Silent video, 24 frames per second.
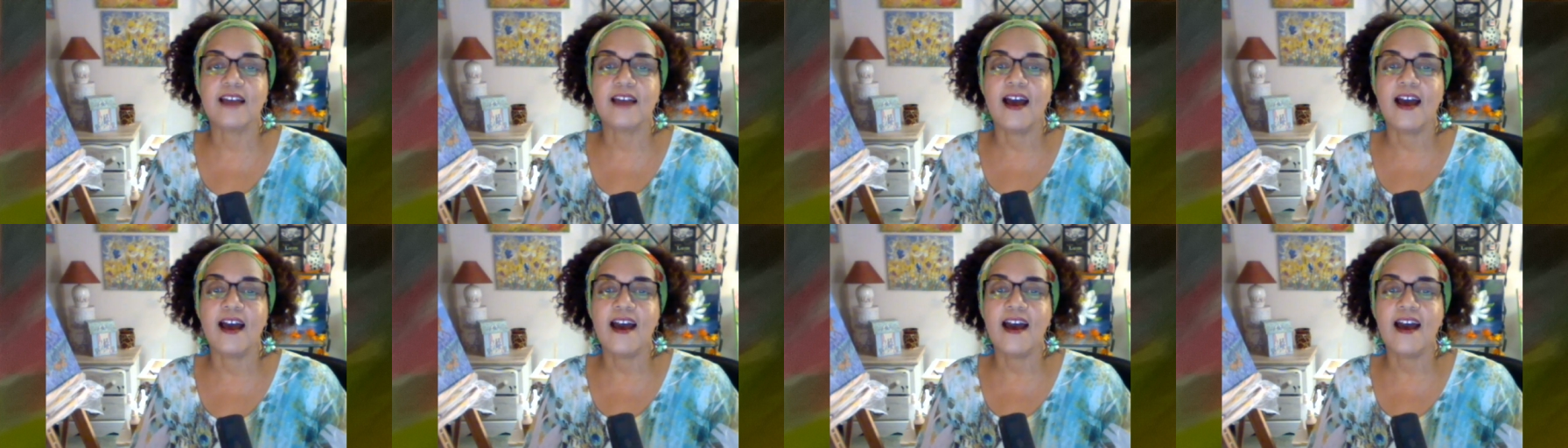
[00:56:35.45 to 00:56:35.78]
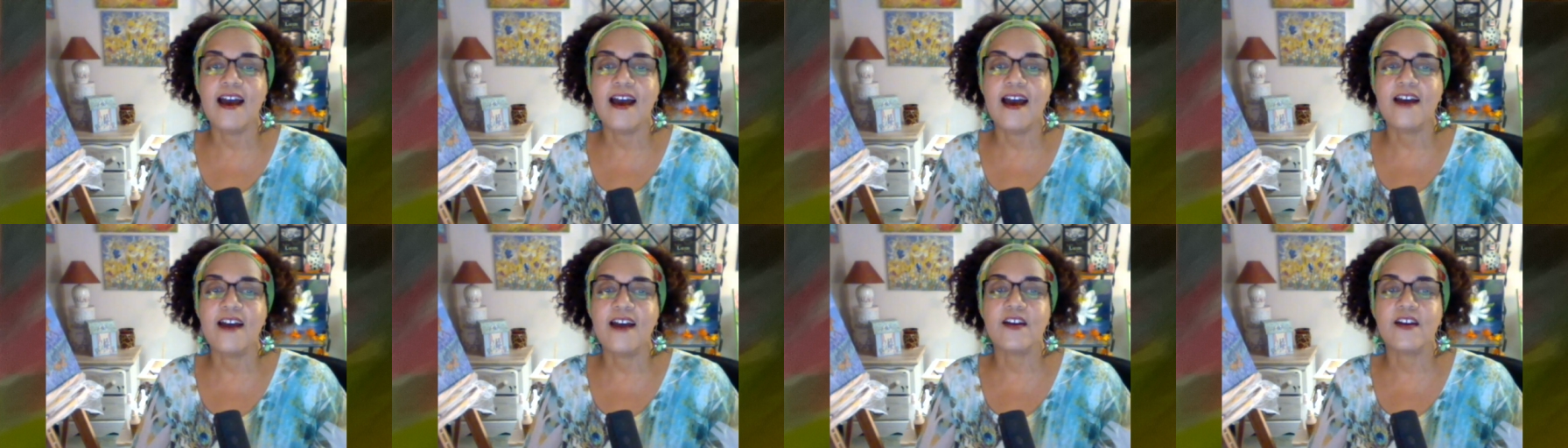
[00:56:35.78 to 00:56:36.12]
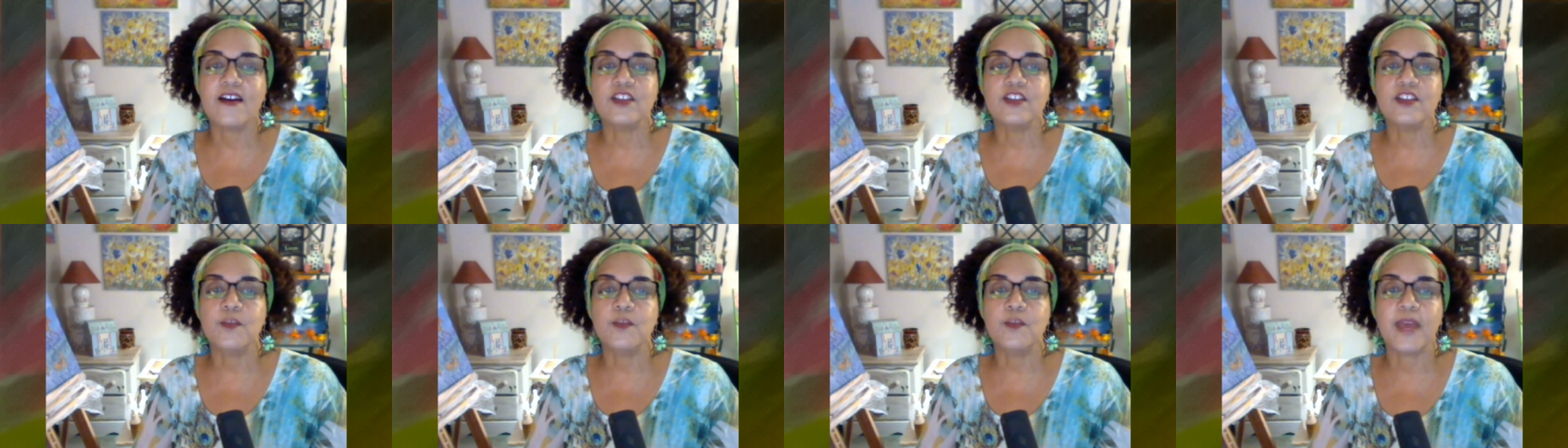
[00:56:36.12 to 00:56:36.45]
Ah, are
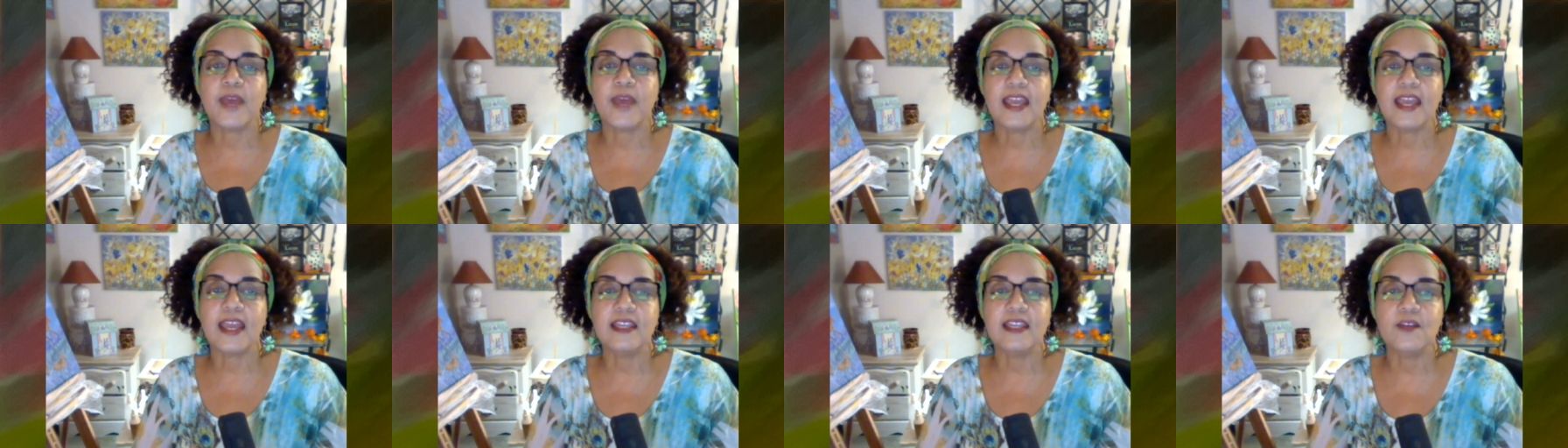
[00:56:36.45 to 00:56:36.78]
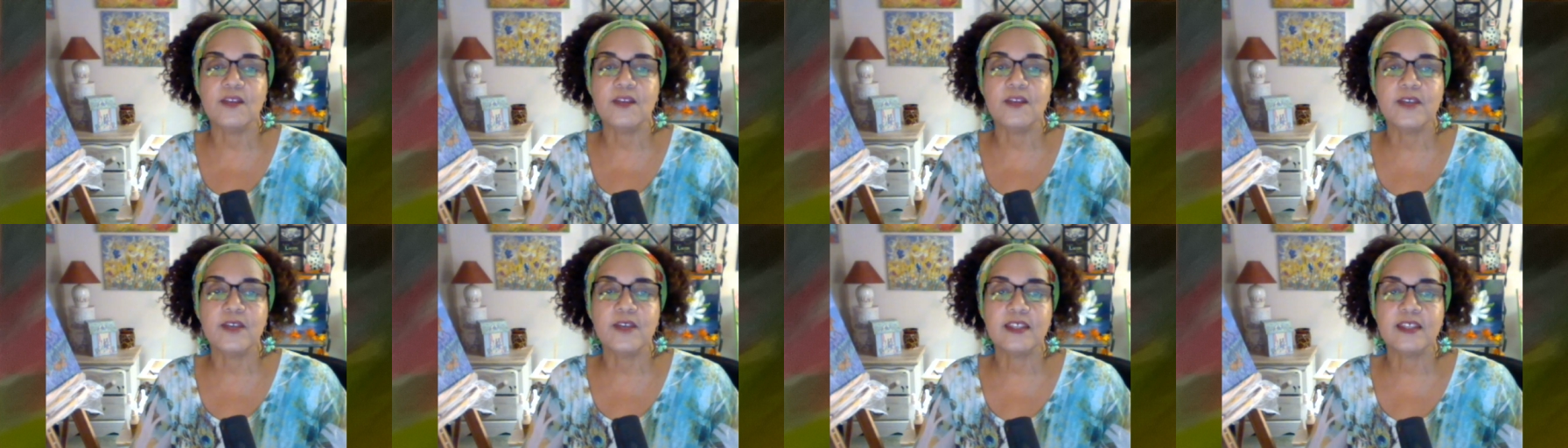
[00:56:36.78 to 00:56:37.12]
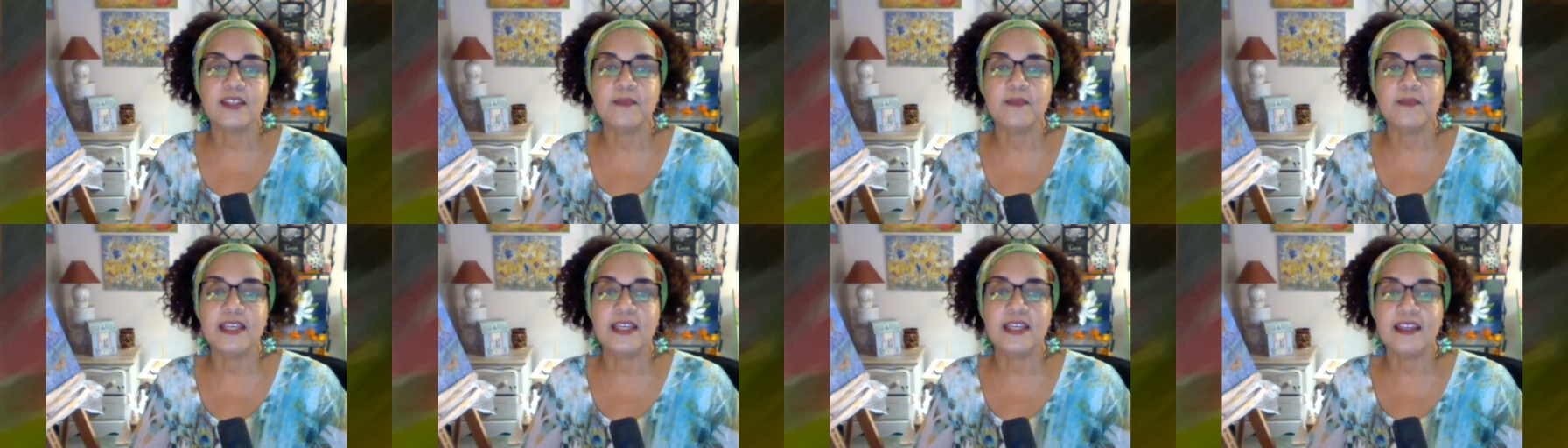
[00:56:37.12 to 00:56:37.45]
you painting
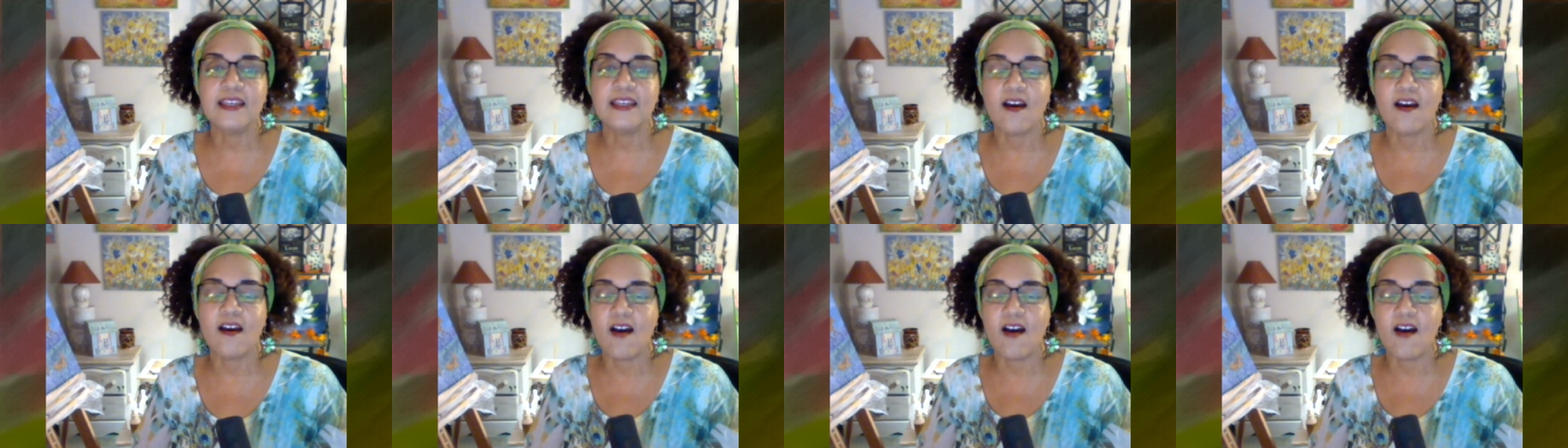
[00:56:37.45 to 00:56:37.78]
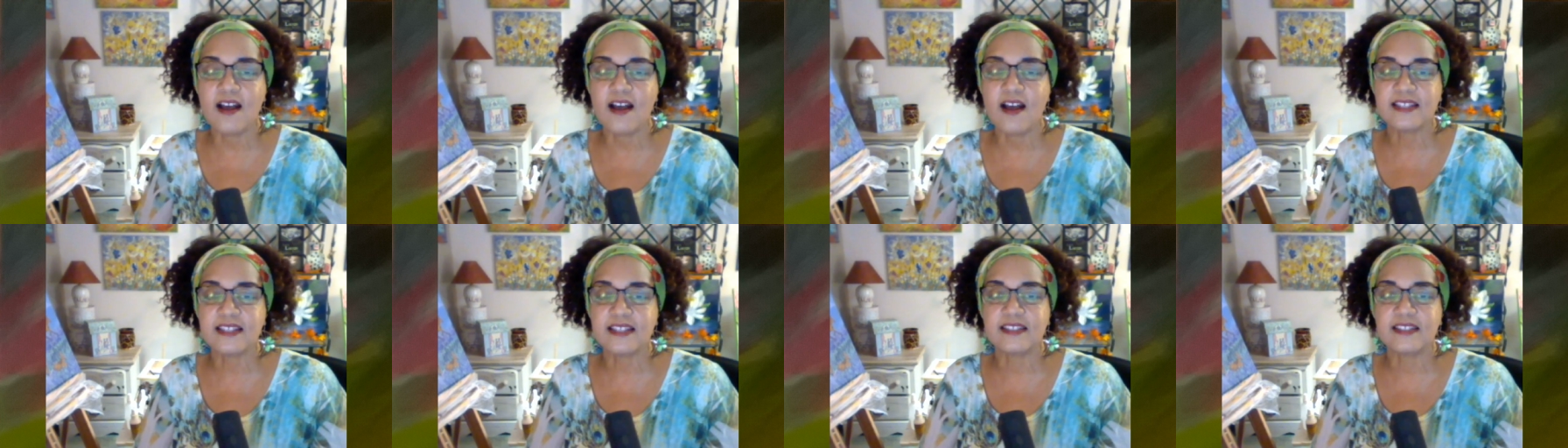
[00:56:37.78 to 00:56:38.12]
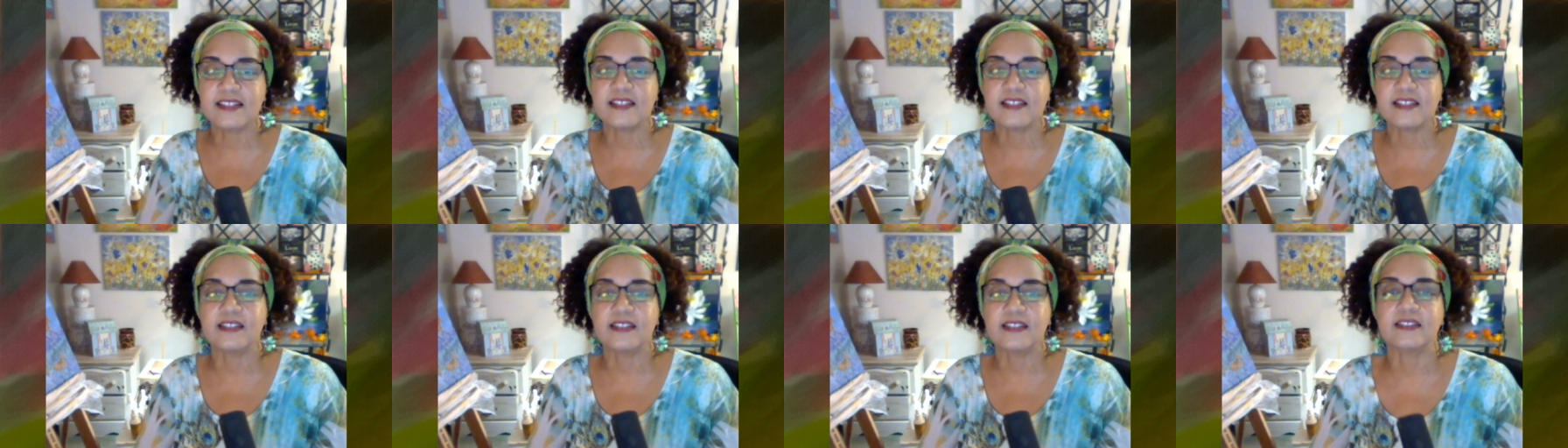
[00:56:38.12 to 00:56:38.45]
with me?
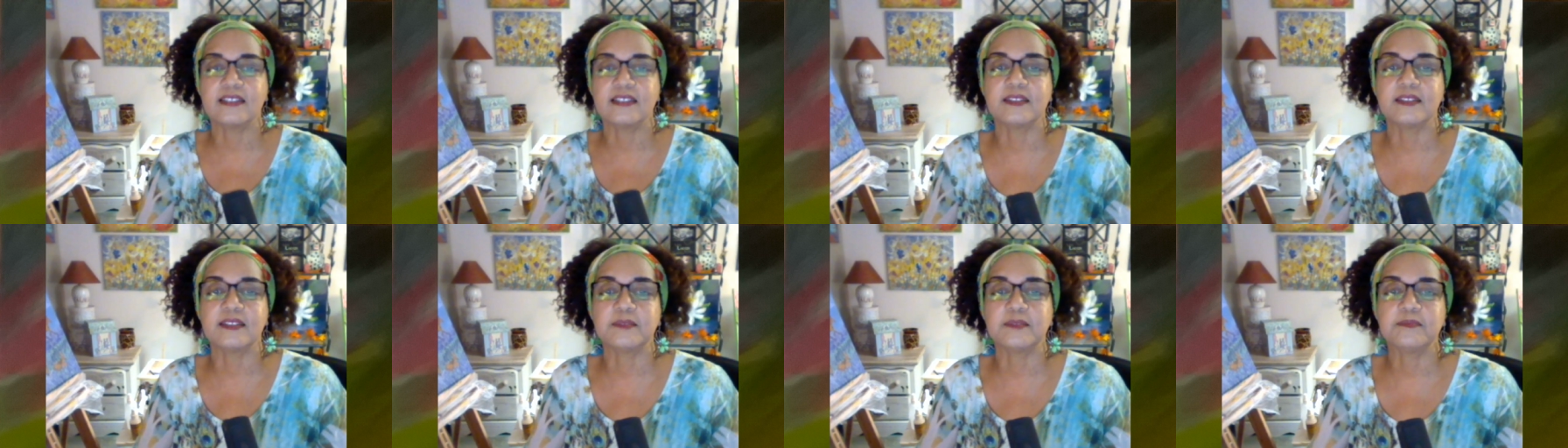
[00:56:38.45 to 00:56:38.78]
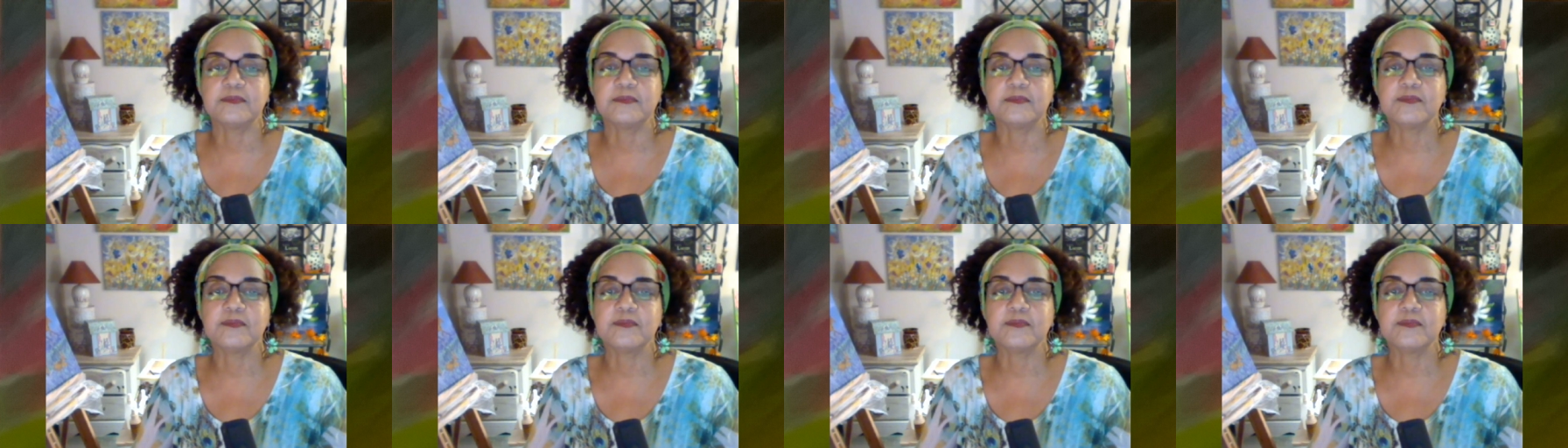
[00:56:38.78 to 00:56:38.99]
Awesome.